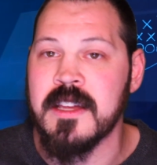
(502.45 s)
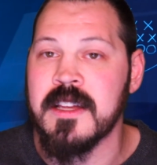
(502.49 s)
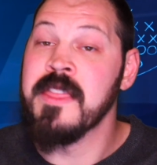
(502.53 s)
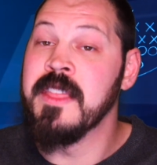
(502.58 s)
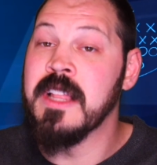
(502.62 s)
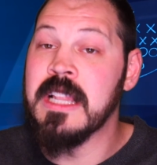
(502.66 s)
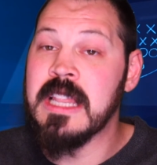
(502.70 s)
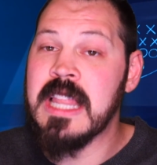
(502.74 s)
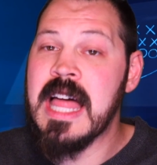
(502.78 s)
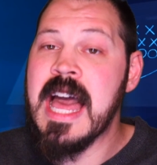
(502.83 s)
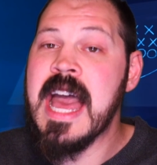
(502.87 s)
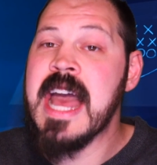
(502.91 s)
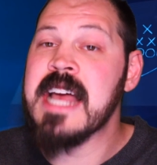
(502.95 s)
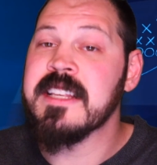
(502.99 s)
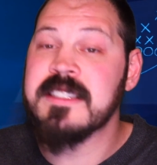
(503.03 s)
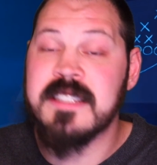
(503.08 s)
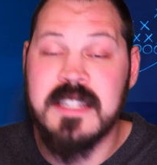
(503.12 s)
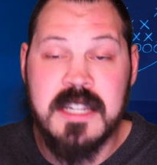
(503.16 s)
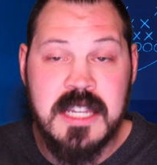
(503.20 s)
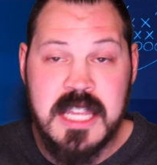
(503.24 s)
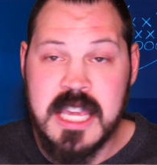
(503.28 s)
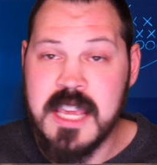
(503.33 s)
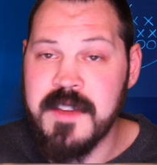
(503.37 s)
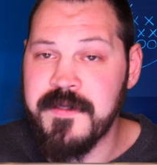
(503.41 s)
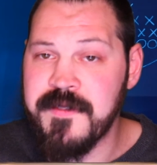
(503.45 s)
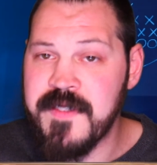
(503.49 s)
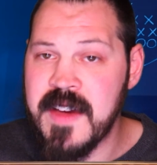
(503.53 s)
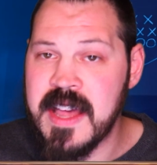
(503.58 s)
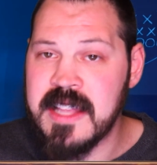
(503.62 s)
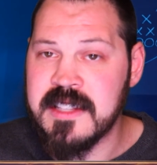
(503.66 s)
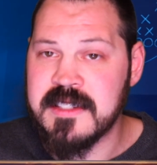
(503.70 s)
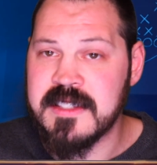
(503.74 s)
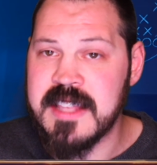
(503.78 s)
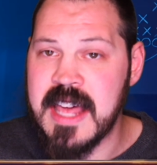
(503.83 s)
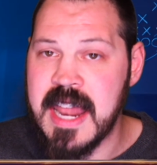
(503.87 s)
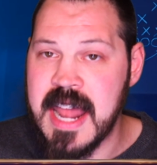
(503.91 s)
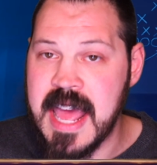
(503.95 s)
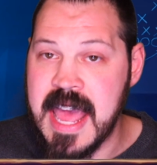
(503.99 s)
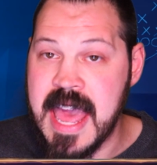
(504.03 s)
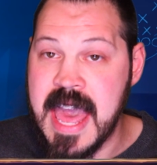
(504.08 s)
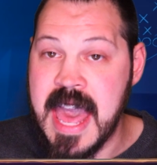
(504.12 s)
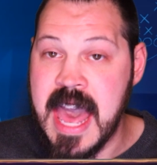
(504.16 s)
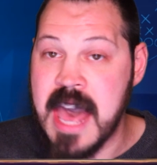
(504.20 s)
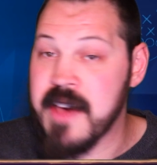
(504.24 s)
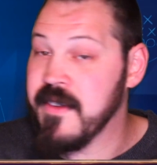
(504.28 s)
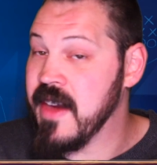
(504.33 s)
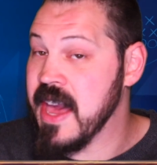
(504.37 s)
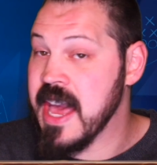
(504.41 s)
The last defense that I
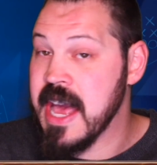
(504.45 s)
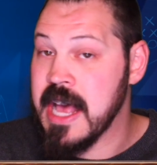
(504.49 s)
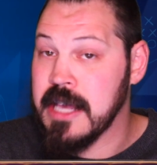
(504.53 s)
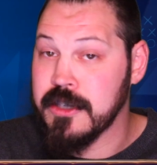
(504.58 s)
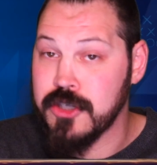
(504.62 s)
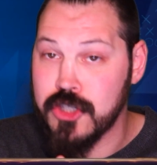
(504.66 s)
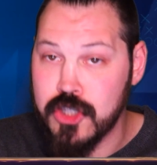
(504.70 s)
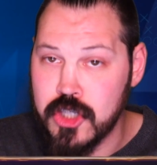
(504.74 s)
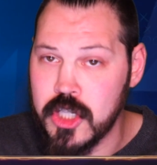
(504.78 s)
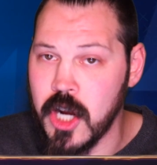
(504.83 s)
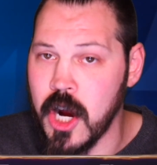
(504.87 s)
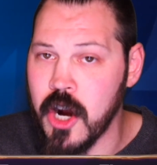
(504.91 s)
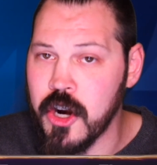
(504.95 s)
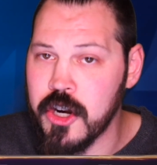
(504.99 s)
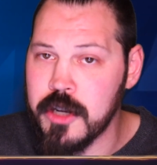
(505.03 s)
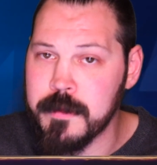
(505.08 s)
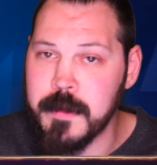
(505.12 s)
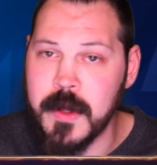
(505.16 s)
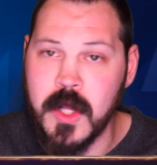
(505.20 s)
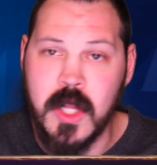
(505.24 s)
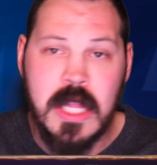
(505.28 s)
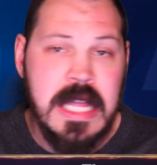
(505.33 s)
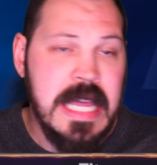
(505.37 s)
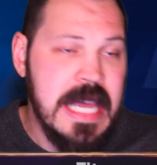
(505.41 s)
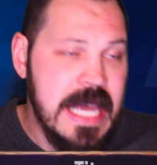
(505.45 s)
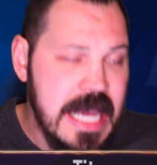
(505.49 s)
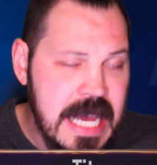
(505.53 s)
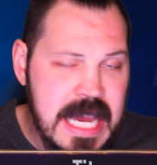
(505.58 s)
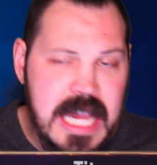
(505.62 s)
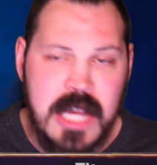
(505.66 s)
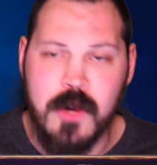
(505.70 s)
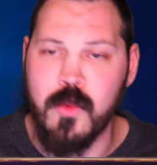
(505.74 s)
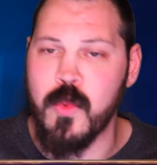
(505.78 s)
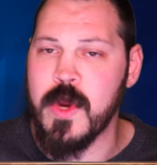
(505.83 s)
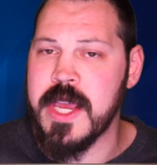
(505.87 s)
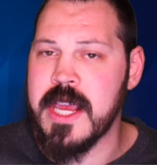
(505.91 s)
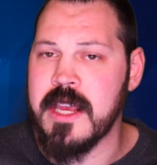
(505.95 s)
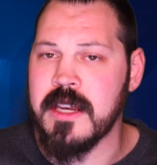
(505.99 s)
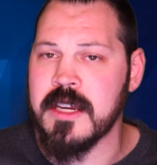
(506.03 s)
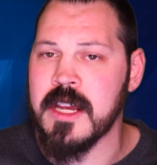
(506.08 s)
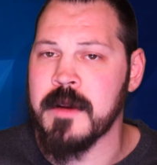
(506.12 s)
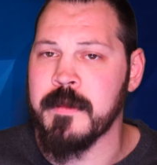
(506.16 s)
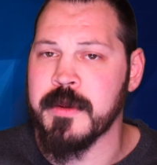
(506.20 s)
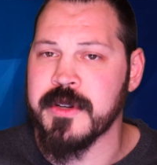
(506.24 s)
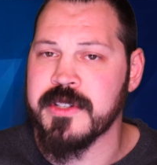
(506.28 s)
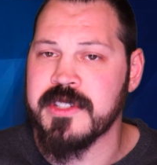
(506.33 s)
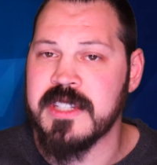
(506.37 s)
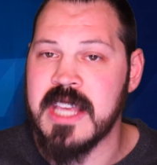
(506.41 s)
have as startable in week
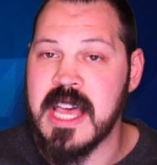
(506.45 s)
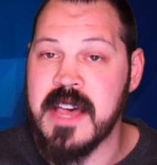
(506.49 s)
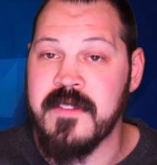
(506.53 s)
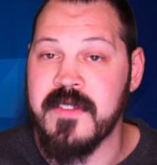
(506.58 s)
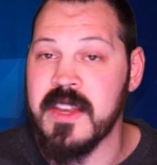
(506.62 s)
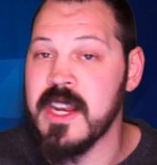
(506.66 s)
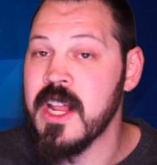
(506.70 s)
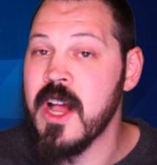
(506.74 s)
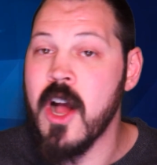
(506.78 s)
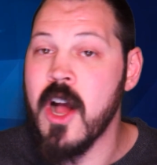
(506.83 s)
number 7